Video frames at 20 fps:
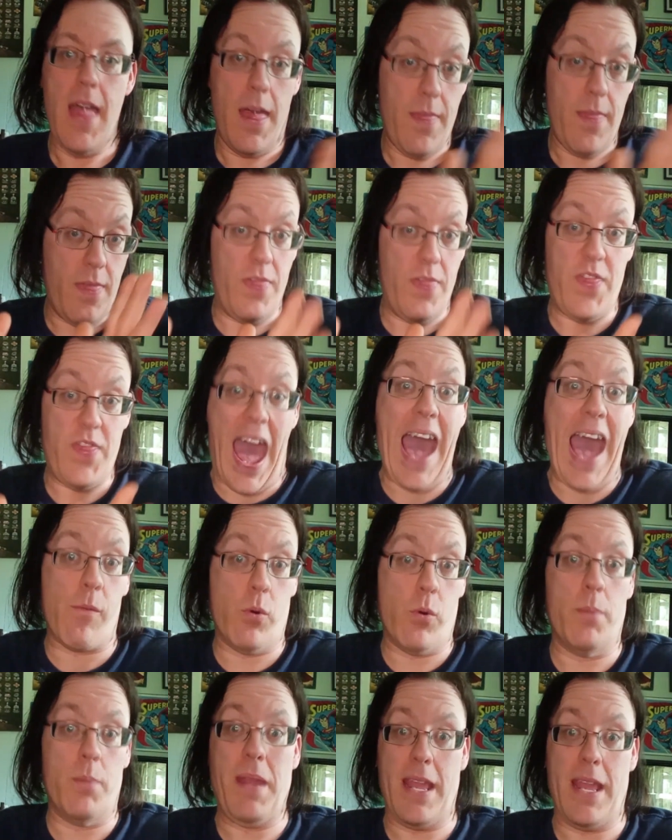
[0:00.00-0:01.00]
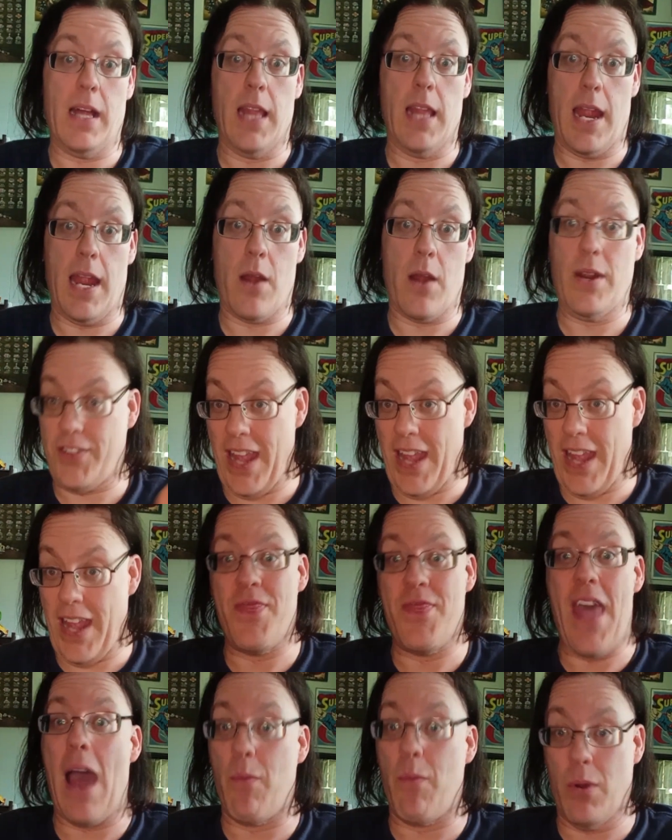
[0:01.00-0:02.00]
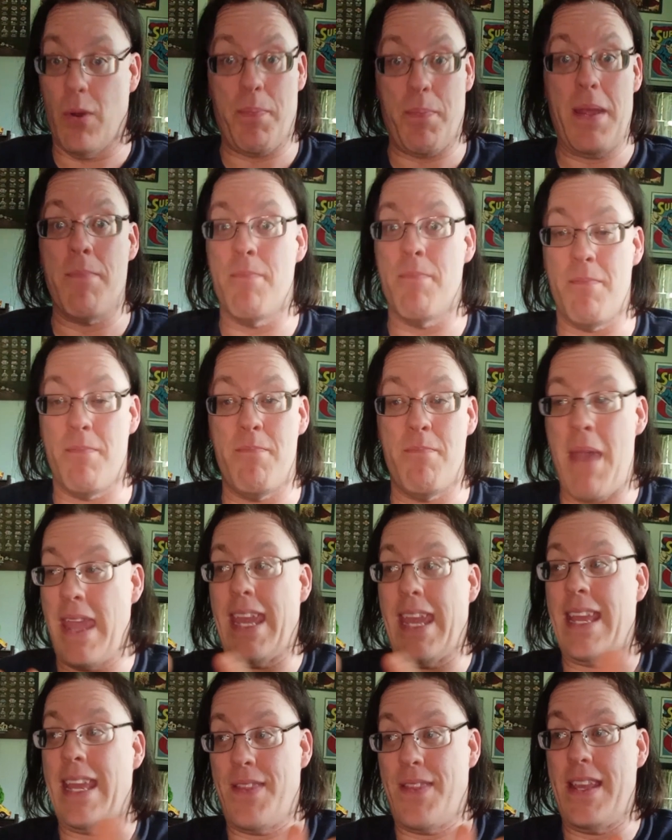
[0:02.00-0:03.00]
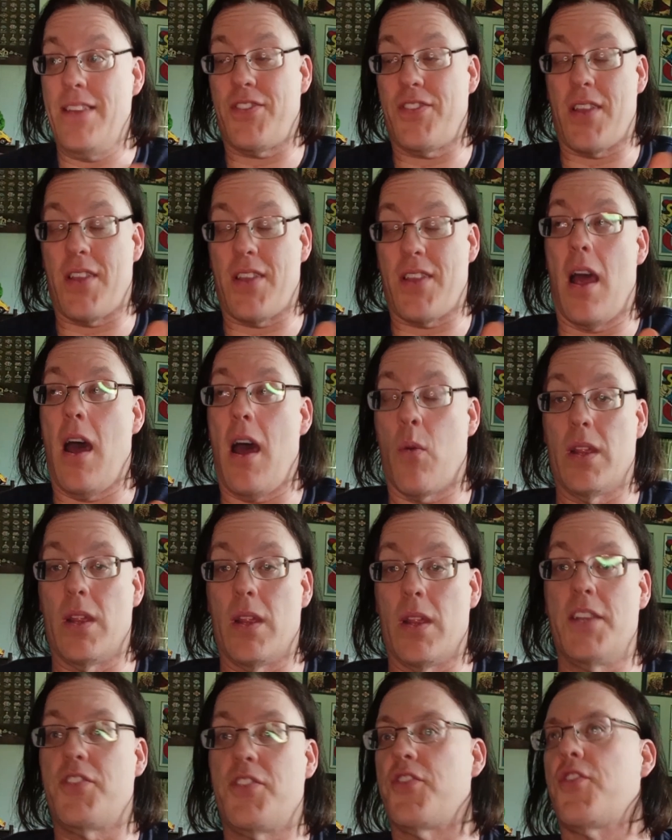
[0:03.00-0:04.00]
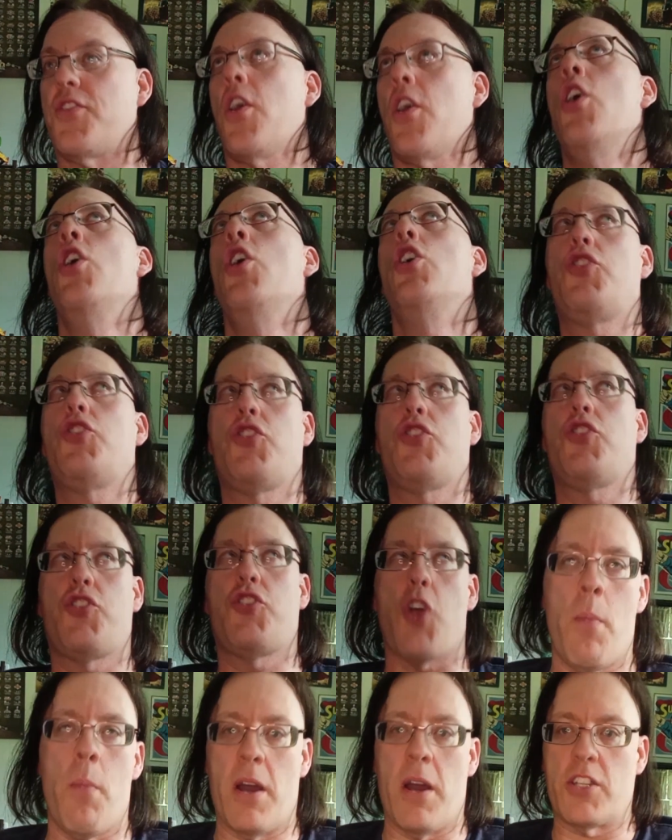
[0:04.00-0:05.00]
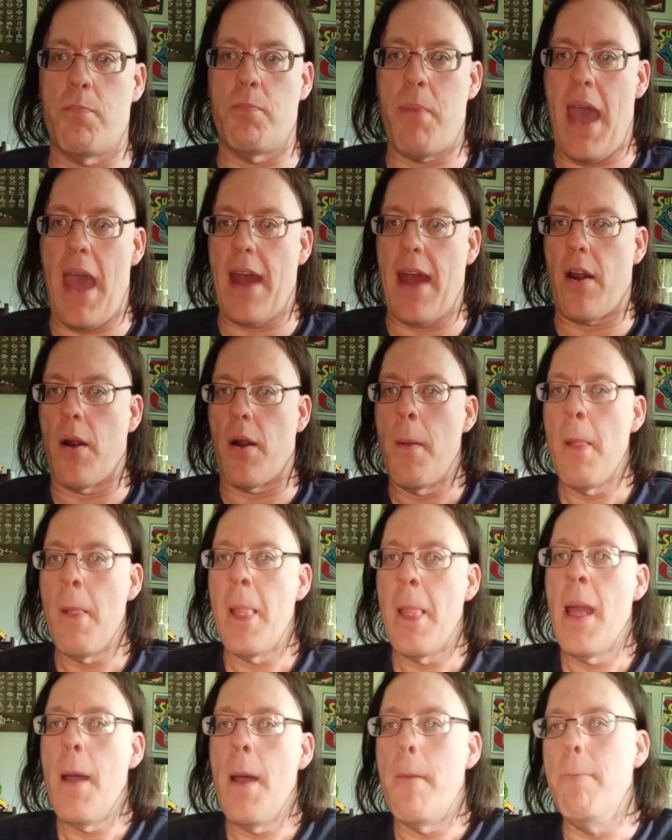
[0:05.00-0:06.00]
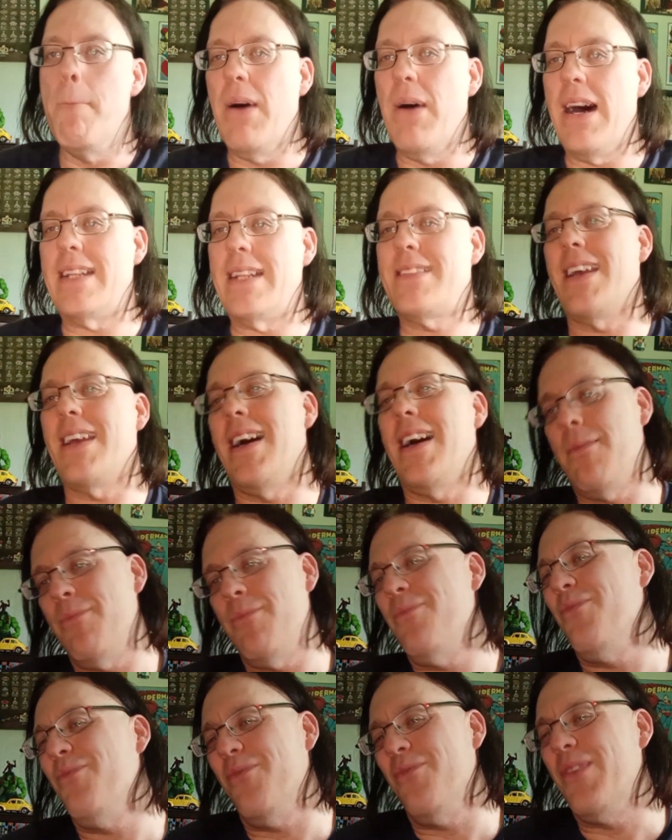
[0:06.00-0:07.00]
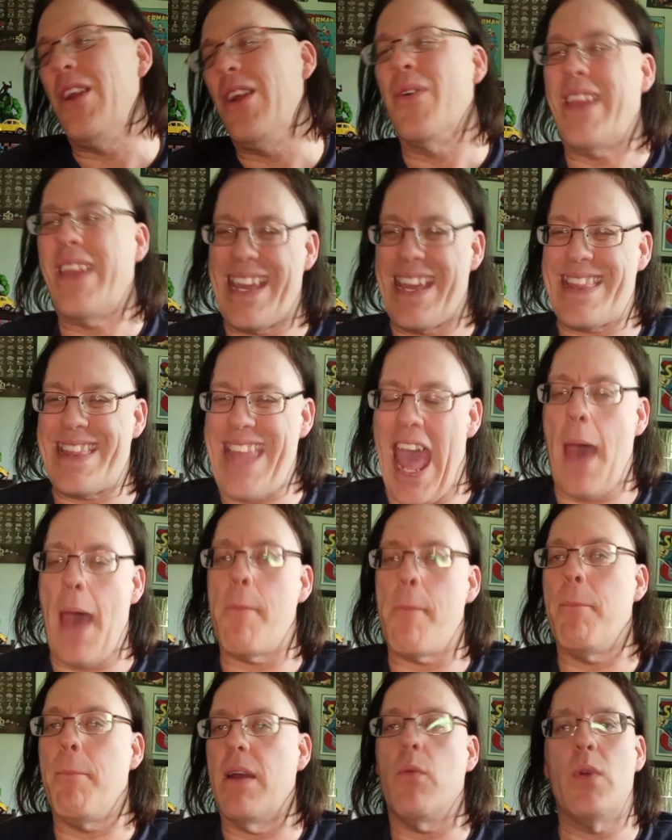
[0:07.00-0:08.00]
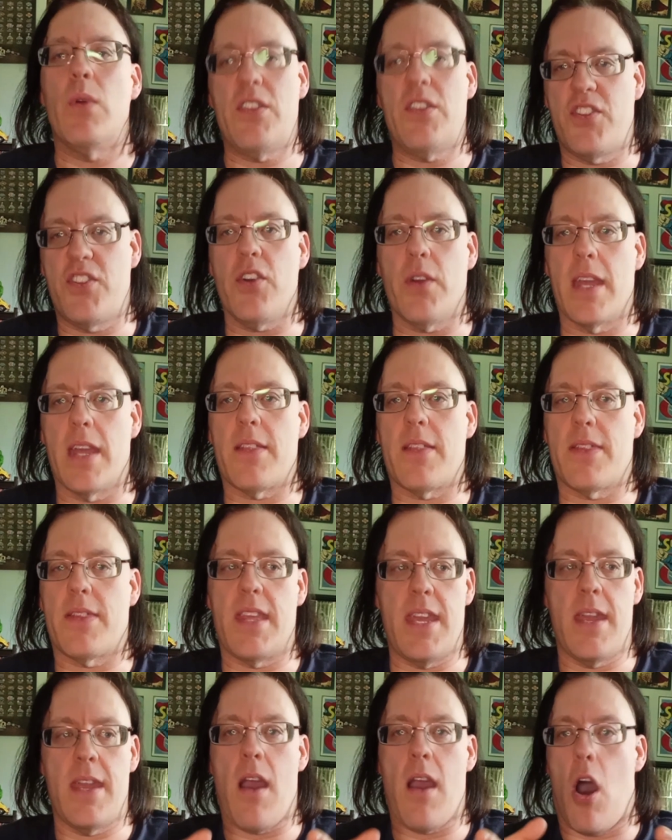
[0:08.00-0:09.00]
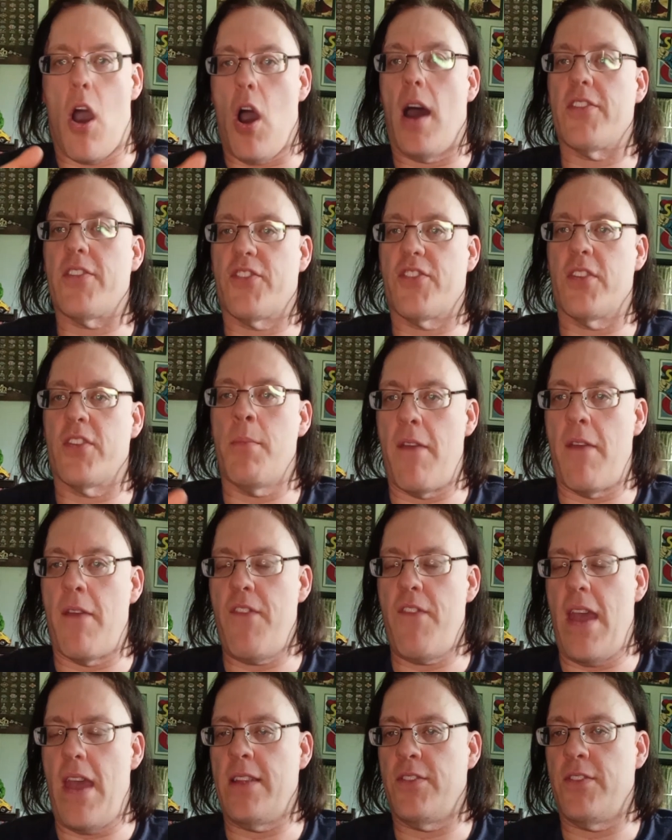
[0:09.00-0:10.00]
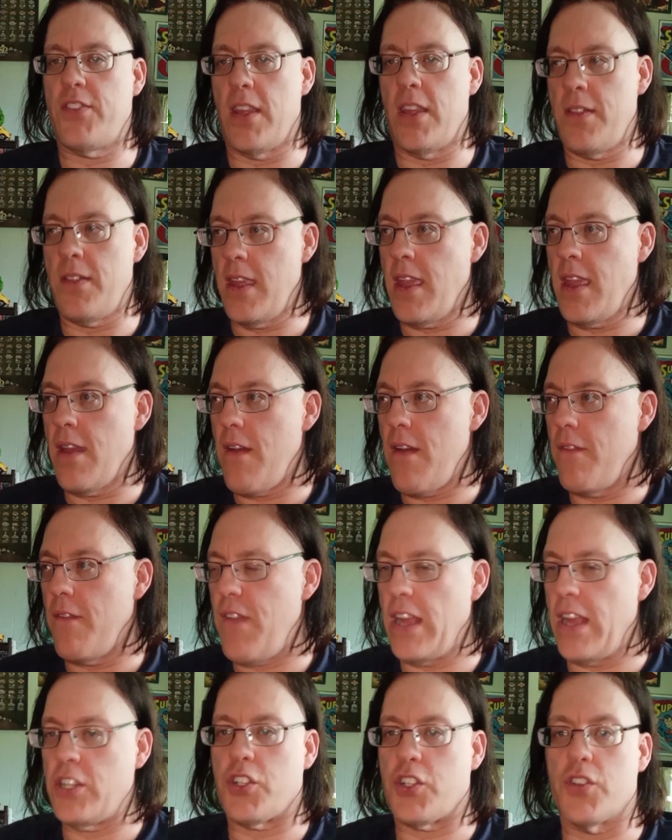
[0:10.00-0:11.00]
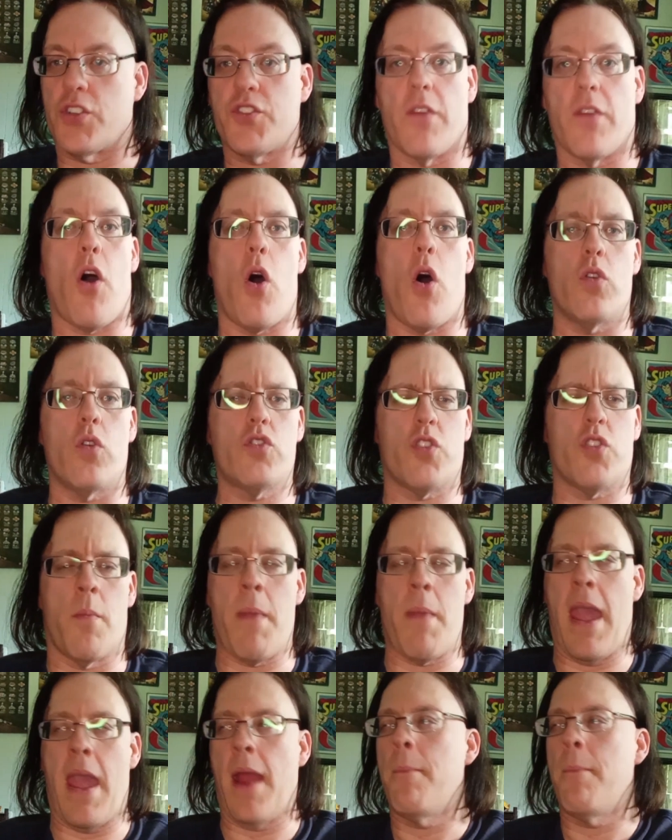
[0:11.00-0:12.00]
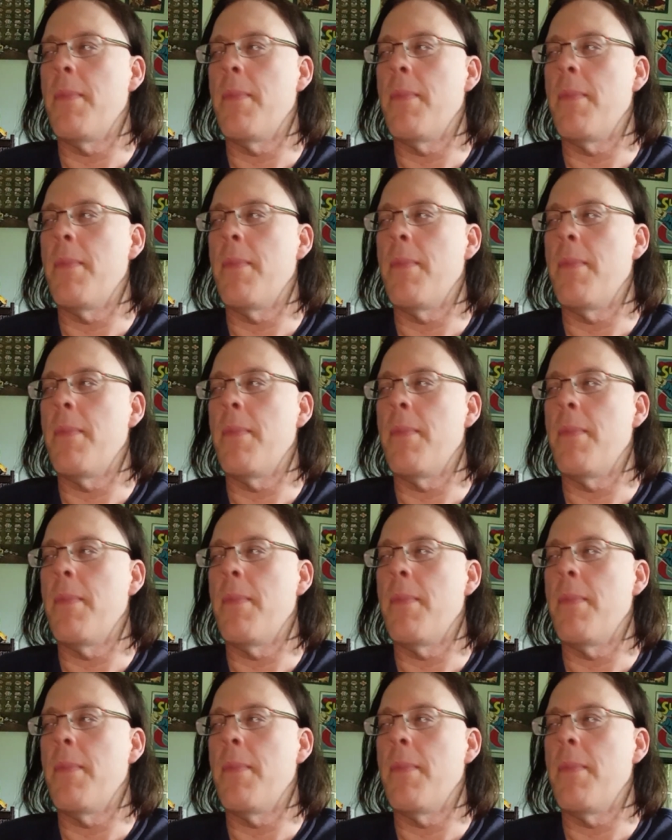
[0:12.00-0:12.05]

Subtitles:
That would be hilarious, and that would be making these releases so much better. But we don't get that. But we still get the awesome events and the adventures of Ultraman.